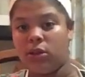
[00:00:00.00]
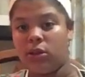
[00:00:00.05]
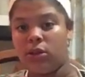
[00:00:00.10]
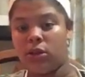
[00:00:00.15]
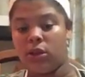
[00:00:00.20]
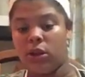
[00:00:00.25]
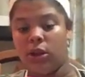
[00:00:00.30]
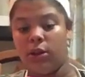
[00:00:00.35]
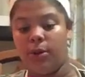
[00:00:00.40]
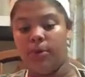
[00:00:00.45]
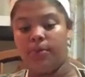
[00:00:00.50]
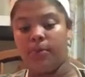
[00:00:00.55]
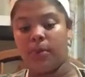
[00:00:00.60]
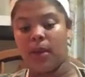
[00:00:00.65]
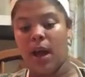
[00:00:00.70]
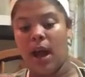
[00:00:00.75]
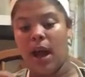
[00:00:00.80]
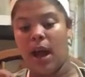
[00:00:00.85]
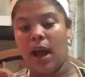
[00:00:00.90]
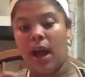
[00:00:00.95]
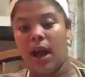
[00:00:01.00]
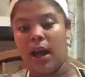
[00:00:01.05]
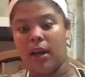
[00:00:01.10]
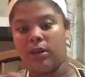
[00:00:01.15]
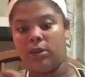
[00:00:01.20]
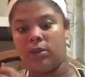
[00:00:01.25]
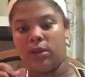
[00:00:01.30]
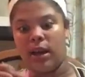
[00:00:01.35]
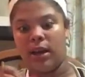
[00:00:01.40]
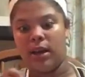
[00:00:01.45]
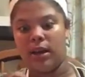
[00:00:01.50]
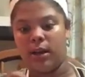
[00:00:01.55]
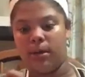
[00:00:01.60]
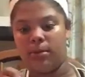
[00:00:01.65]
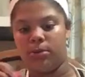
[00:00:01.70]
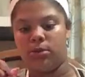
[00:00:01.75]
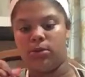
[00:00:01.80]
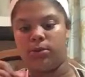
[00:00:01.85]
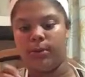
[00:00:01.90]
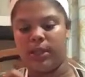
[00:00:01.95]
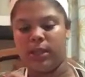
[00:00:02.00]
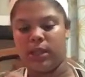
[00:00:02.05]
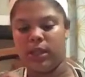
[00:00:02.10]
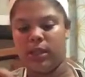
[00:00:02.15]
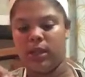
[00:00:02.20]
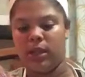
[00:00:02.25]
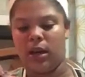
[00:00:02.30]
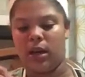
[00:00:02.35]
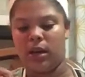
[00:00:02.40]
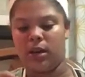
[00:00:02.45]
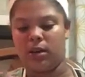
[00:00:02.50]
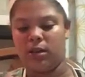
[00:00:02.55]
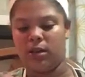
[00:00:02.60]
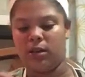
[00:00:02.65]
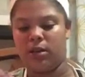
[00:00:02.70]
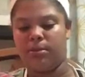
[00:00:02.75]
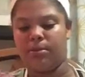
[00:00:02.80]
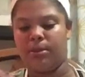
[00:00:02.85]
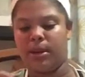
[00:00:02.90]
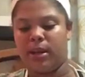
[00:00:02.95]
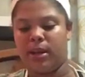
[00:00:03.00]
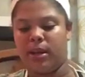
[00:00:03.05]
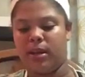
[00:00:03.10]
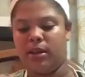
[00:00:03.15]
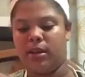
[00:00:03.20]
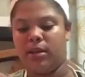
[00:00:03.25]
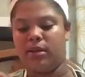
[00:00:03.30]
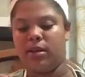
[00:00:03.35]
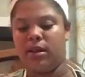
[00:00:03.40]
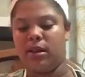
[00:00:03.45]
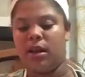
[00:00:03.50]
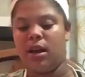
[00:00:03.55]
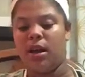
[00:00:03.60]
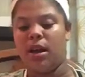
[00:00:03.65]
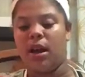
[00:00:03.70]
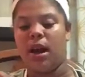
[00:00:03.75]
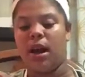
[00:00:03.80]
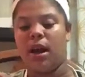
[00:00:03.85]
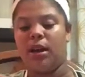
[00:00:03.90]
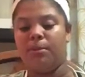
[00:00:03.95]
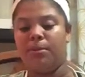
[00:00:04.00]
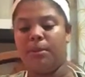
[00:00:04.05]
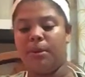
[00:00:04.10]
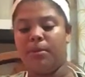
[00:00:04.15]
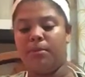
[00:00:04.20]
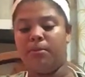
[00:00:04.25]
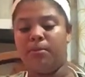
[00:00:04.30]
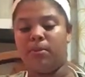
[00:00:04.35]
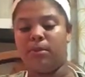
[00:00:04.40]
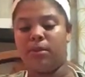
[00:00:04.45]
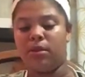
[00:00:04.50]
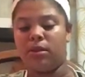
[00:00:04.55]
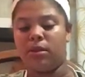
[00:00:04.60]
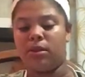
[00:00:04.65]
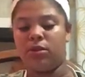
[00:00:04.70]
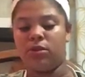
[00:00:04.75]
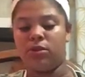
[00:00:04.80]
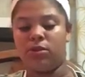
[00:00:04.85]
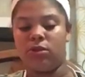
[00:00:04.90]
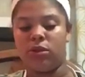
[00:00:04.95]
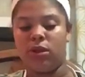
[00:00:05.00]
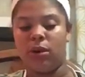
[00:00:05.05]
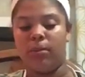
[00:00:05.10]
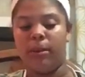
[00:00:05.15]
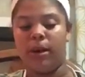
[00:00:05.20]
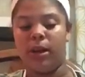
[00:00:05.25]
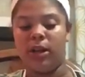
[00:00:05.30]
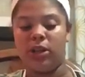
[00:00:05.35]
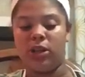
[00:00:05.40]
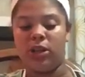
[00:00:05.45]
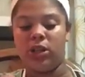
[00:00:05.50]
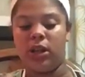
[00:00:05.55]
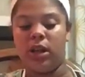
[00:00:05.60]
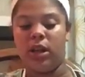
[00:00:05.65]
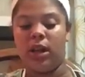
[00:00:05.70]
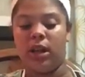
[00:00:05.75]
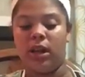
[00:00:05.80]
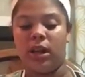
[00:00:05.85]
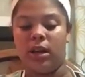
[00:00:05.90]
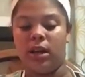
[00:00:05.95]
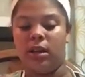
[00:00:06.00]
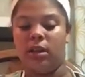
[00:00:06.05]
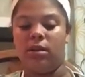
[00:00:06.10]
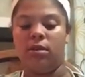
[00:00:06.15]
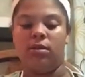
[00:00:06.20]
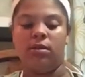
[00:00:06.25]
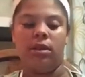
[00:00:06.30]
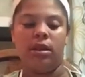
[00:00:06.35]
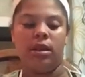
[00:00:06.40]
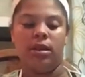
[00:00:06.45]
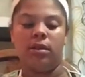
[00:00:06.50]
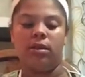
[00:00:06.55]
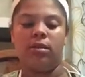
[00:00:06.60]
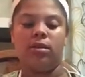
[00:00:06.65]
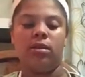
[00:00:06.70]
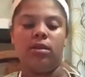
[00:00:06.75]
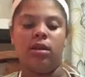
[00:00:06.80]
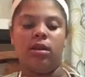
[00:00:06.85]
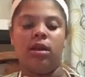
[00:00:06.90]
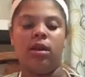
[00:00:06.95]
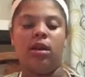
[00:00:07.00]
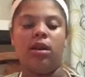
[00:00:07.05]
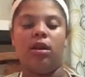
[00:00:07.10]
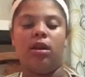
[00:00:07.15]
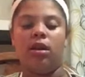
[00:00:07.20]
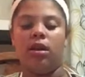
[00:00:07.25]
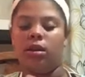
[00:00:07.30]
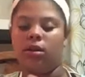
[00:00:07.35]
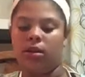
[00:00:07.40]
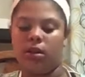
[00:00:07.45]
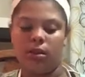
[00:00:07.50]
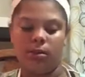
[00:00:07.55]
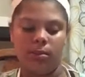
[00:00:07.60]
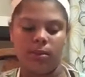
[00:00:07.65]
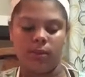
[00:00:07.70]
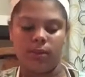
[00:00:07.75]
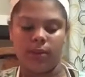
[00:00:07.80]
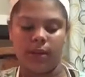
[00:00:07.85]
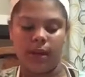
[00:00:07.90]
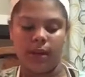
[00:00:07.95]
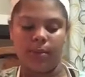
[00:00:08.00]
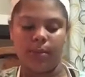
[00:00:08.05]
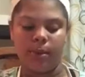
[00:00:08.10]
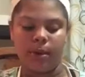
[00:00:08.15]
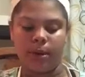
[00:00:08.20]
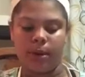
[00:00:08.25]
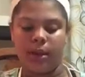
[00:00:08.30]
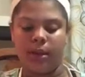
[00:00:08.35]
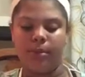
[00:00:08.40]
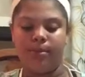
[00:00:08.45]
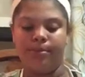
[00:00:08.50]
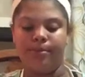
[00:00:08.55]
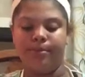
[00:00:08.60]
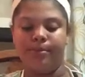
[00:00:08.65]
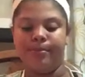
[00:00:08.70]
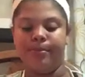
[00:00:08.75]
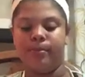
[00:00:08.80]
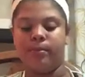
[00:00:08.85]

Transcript: So I ended up switching doctors because I had been through so much and nothing was really working.